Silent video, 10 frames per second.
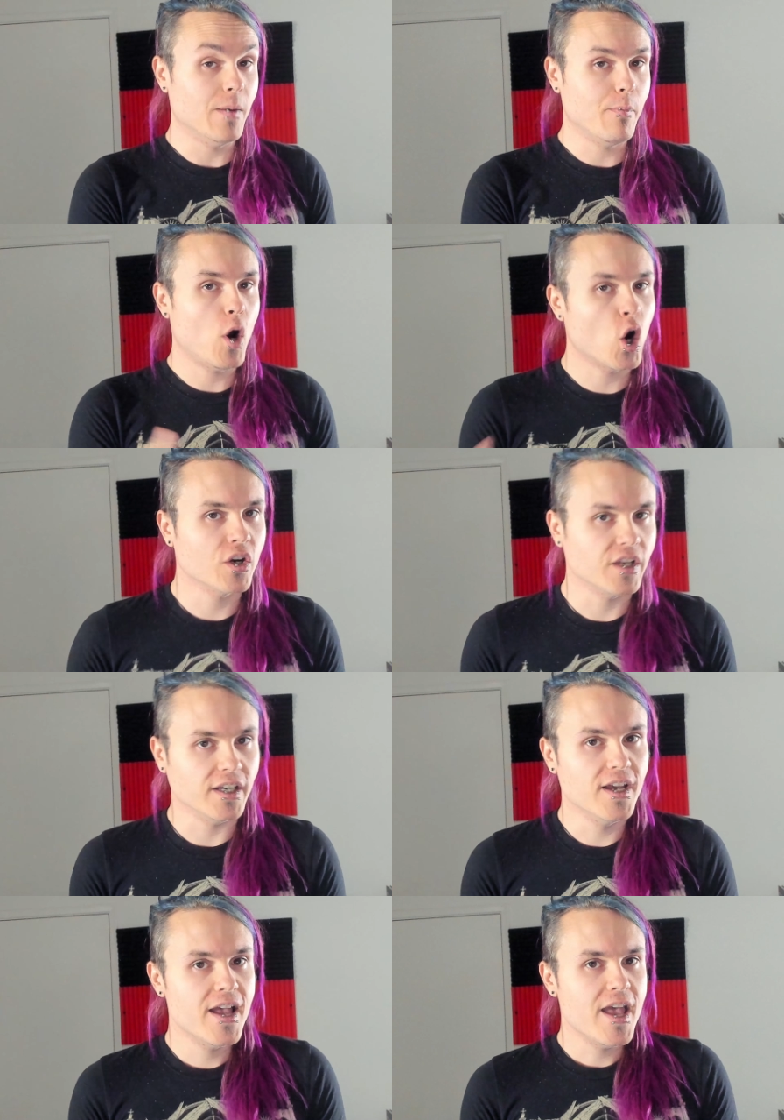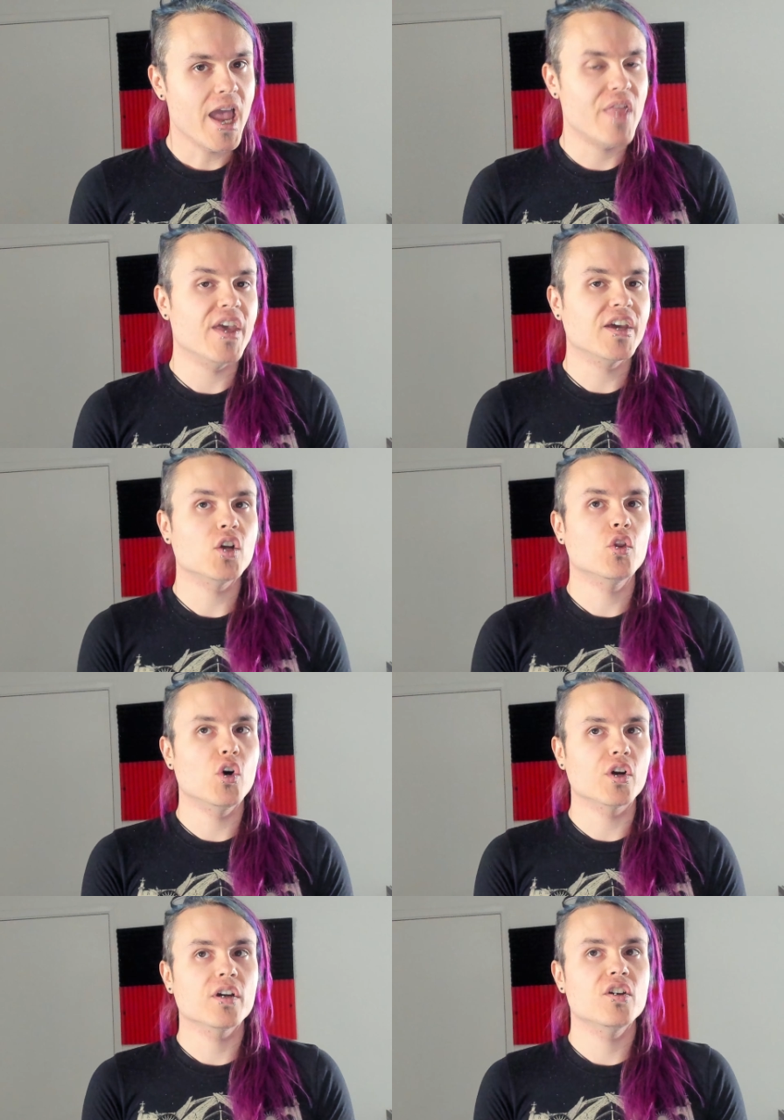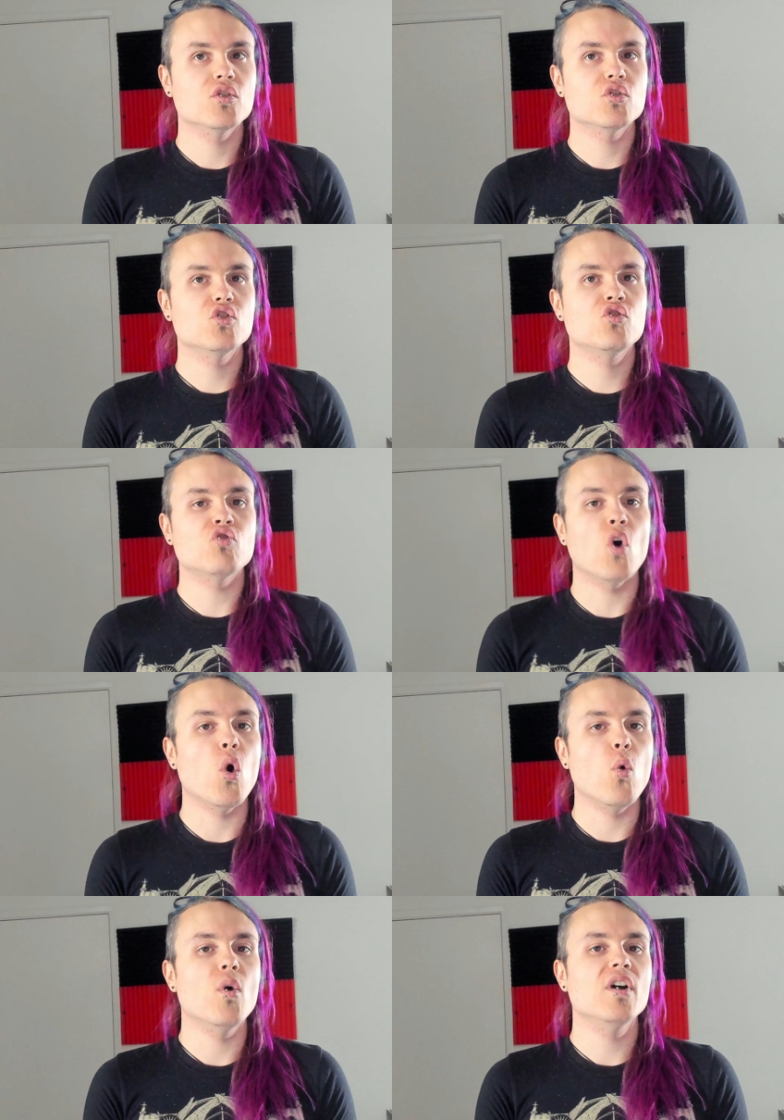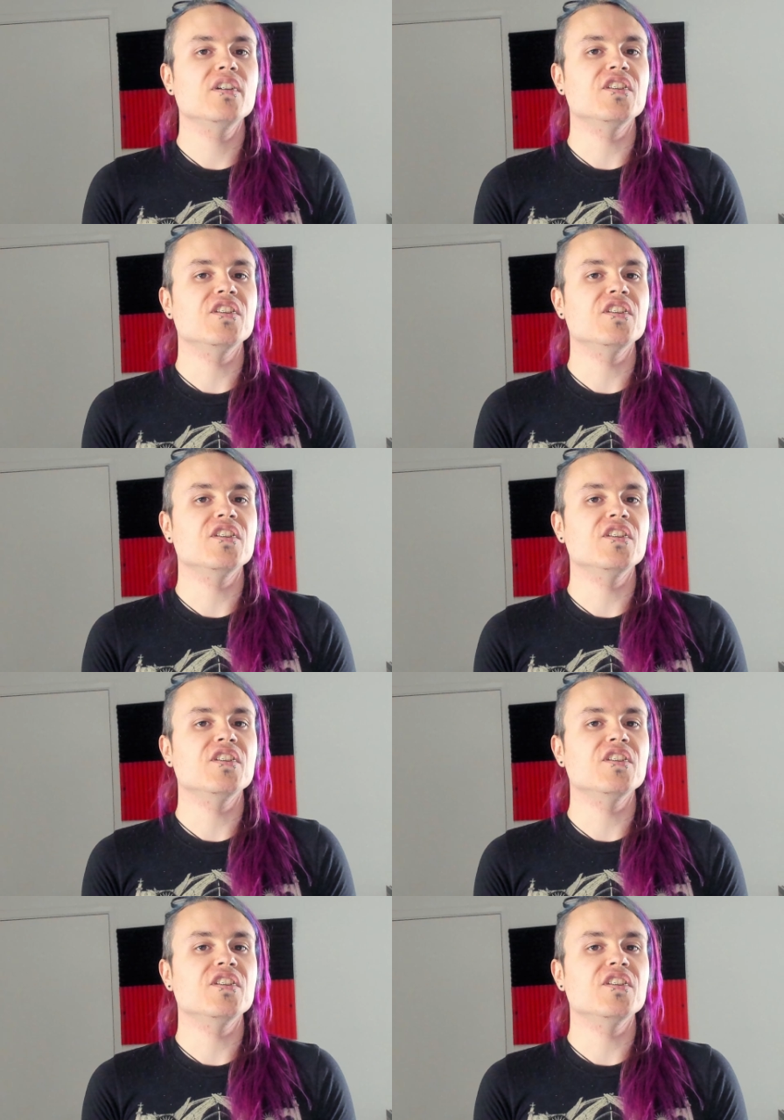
a party and they could look so